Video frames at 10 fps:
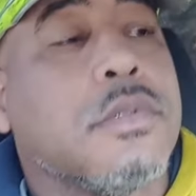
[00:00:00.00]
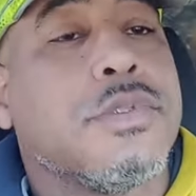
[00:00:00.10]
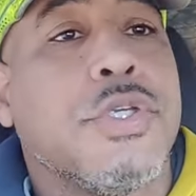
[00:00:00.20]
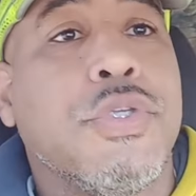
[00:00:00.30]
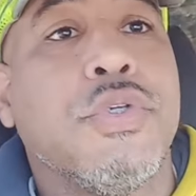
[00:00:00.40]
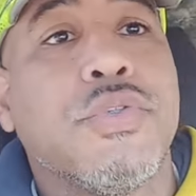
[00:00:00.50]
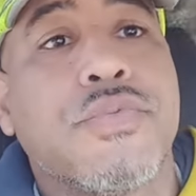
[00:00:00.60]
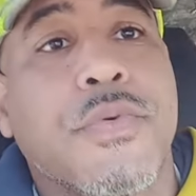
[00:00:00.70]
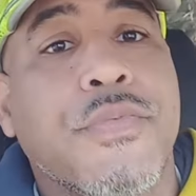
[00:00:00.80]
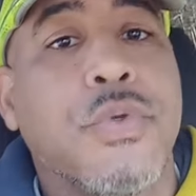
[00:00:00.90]
to use
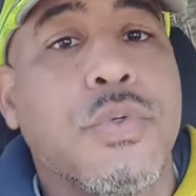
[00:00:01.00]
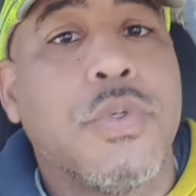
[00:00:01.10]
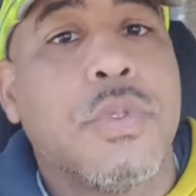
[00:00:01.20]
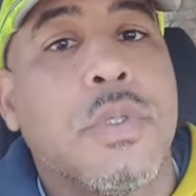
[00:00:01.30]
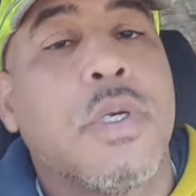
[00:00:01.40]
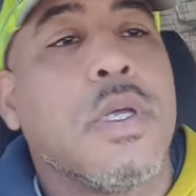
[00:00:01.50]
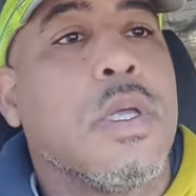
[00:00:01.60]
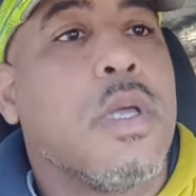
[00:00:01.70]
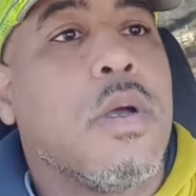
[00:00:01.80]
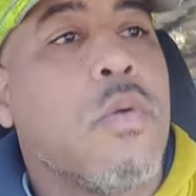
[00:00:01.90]
for fuel.
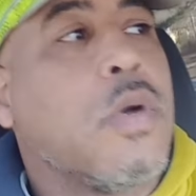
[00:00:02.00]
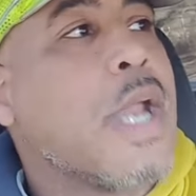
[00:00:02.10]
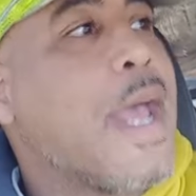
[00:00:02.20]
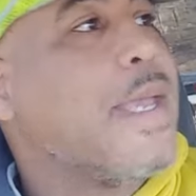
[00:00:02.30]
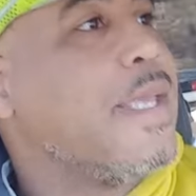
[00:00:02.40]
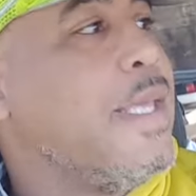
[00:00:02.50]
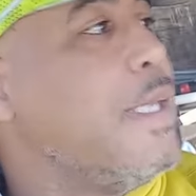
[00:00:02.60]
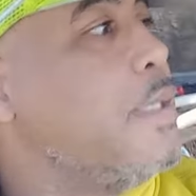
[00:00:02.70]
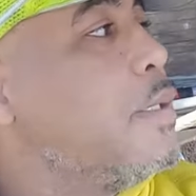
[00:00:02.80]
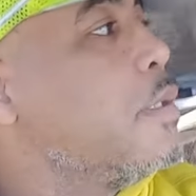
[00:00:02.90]
What I
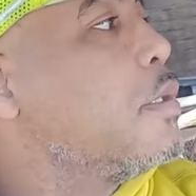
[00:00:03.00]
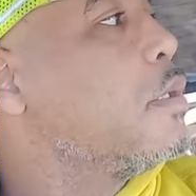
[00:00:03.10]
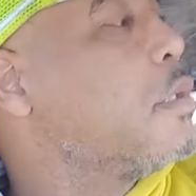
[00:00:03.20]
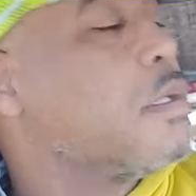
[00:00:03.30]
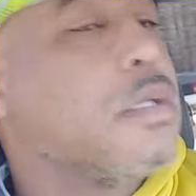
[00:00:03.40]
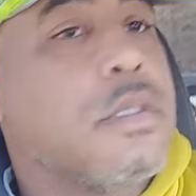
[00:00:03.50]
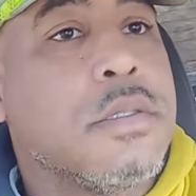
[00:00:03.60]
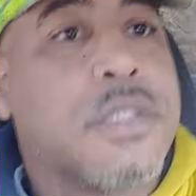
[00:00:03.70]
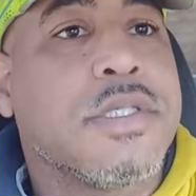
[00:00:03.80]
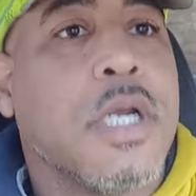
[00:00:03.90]
eat
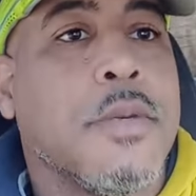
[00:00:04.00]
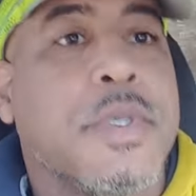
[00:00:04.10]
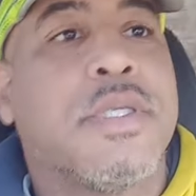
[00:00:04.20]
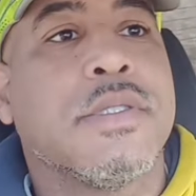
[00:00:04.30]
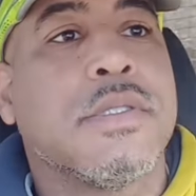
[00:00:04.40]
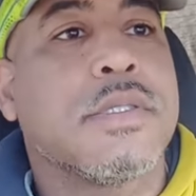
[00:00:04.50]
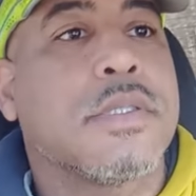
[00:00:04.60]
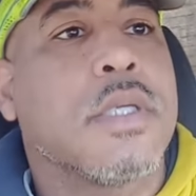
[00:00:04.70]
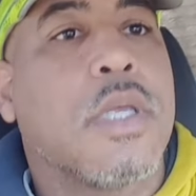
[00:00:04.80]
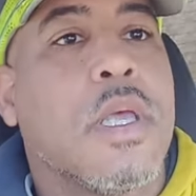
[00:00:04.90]
determines
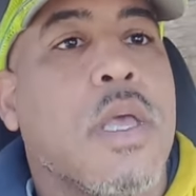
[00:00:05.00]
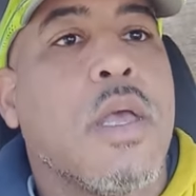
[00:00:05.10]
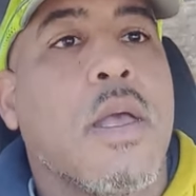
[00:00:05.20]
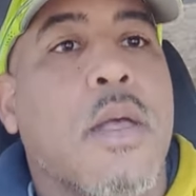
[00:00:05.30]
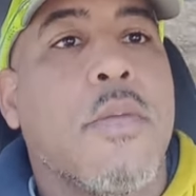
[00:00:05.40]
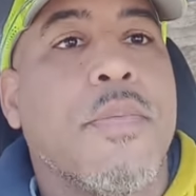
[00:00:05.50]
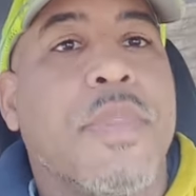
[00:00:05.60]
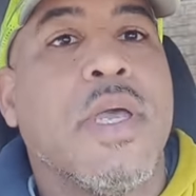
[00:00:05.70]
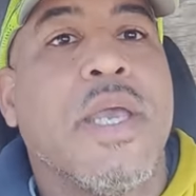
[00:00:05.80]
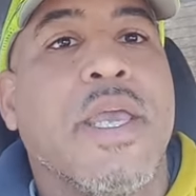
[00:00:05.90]

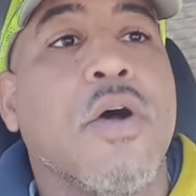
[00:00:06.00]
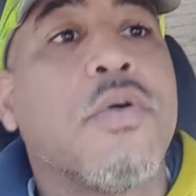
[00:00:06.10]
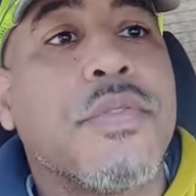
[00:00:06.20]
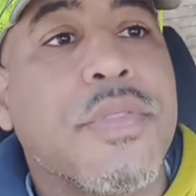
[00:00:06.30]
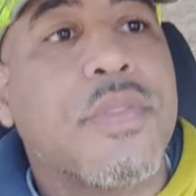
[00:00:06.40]
the health